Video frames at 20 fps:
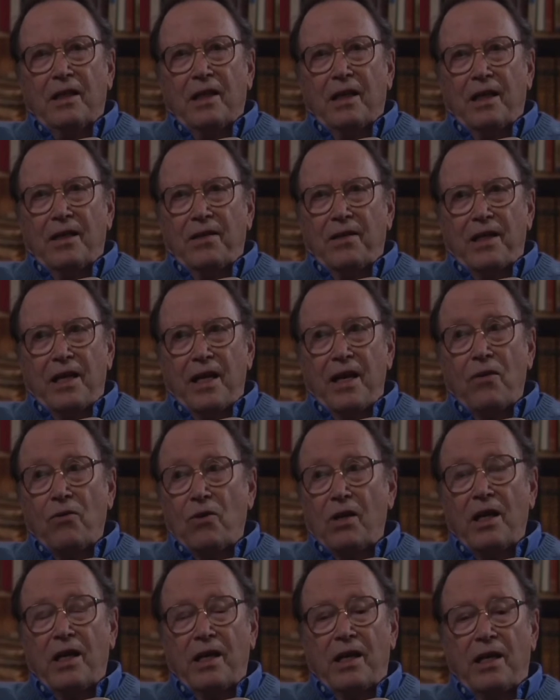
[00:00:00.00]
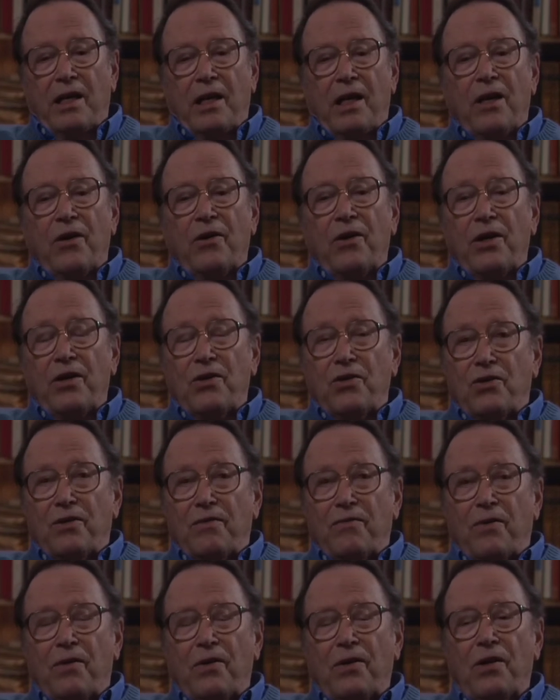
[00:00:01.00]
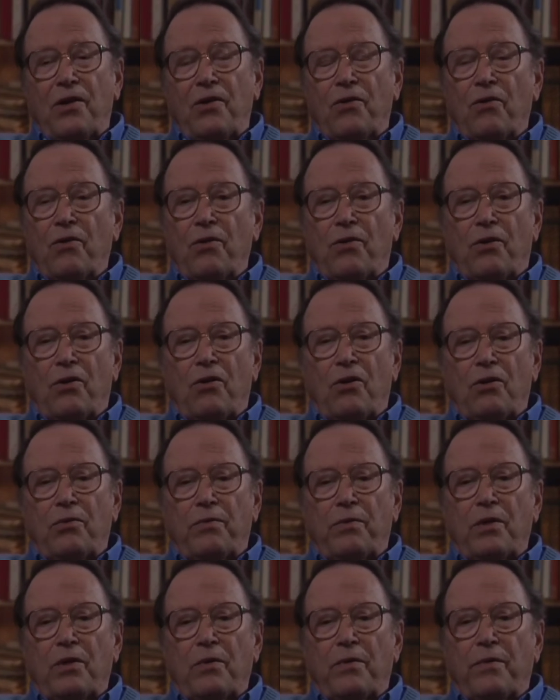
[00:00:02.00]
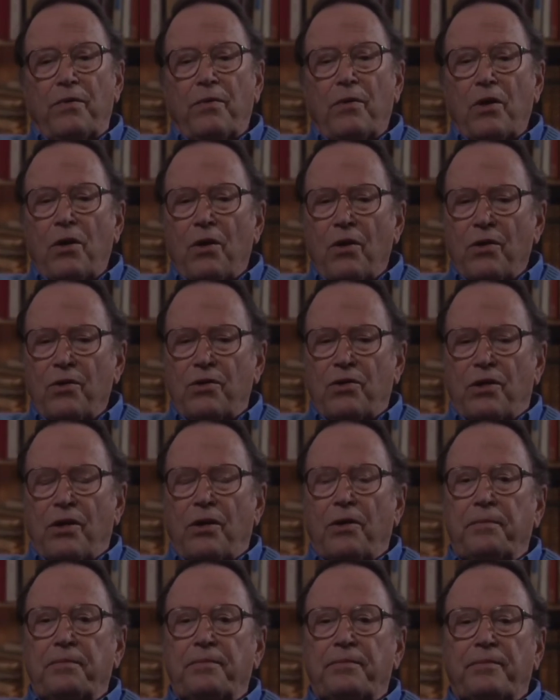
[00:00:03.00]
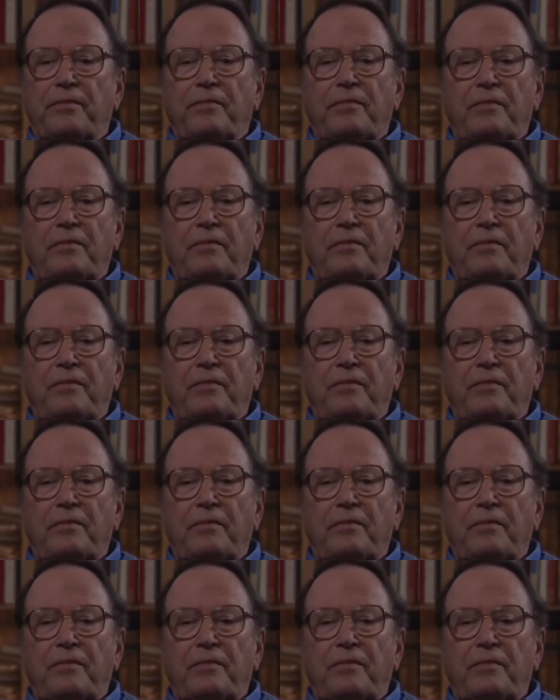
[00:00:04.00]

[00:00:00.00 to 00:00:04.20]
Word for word: and the outlying areas of North Caldwell were also